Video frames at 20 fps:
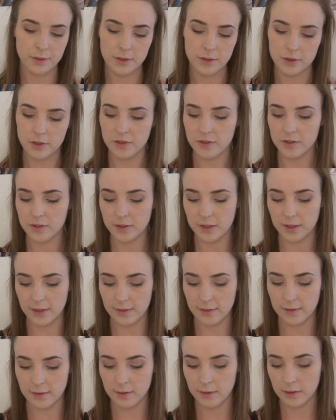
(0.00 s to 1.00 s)
Just on
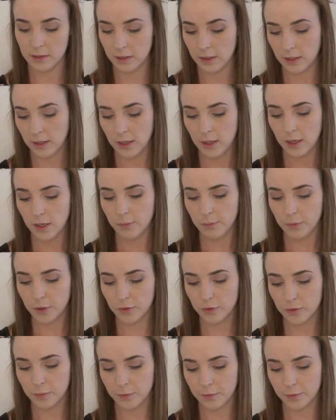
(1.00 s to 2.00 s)
this
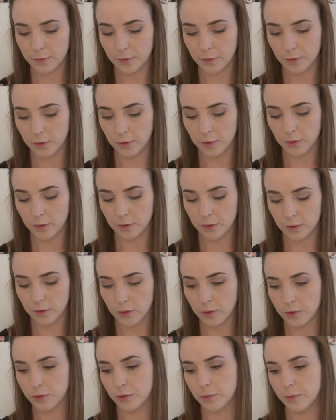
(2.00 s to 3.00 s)
Models Prefer
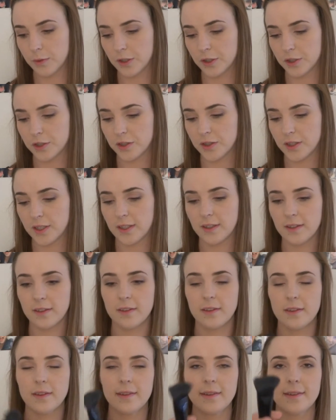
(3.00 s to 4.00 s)
contour brush that is
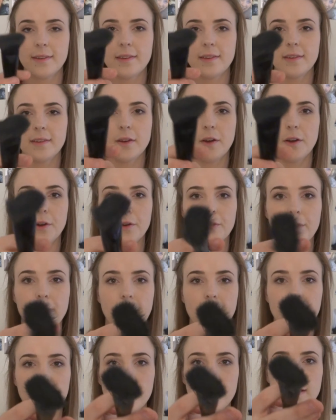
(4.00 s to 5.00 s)
so
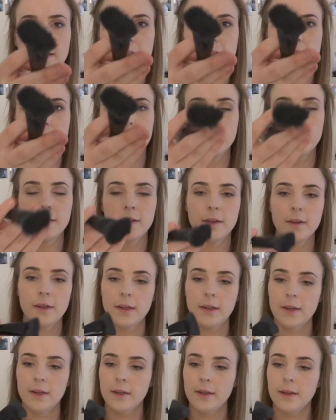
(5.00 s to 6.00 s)
raggedy.
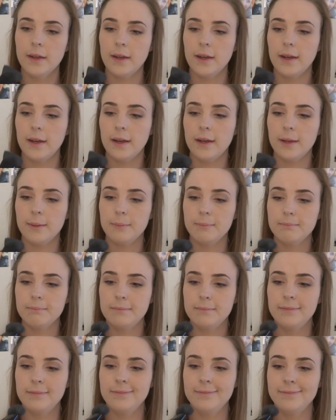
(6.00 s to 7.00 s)

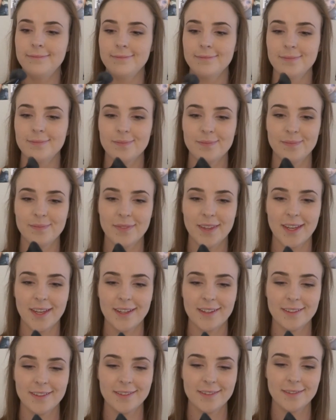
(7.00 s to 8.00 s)

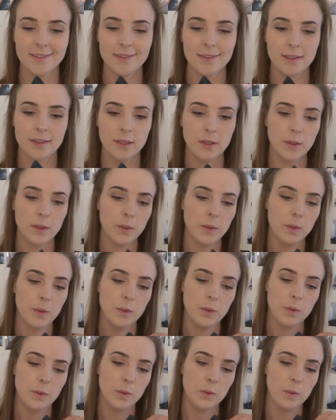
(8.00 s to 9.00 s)
Like,
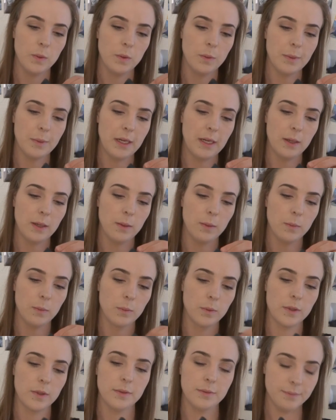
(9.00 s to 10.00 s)
oh my lord.